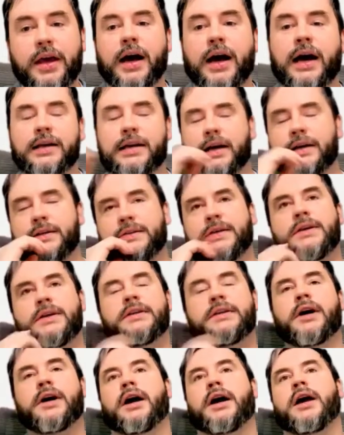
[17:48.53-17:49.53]
Yeah, I
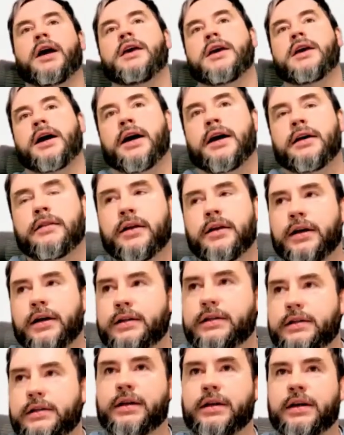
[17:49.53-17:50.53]
think AI,
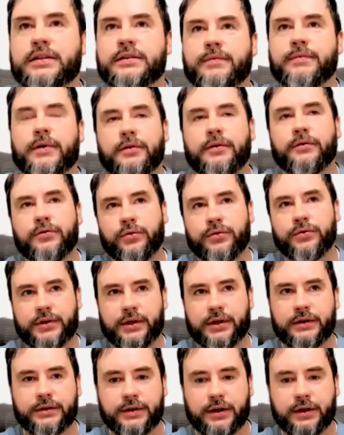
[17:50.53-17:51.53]
that's one of those
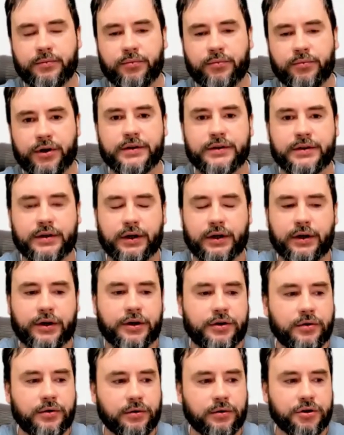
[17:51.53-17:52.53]
things that brings a
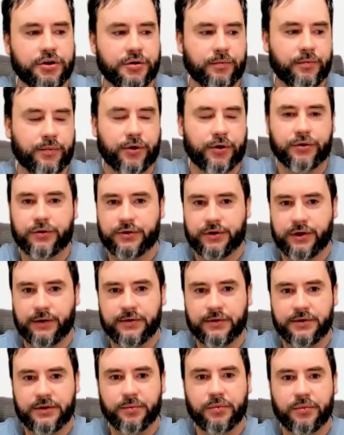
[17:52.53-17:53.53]
huge
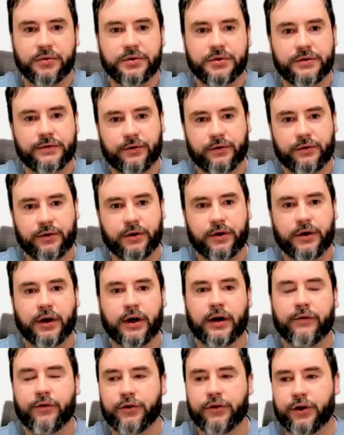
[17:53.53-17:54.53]
productivity boost for
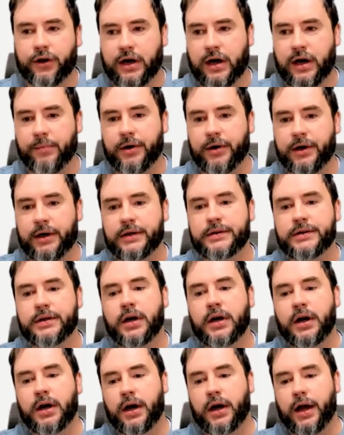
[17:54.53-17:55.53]
the companies.